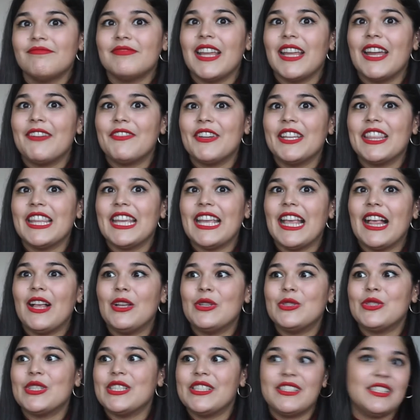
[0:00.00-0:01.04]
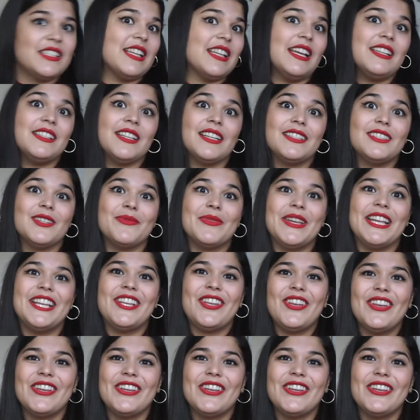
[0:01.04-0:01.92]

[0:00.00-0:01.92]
Everything else is disgusting to me.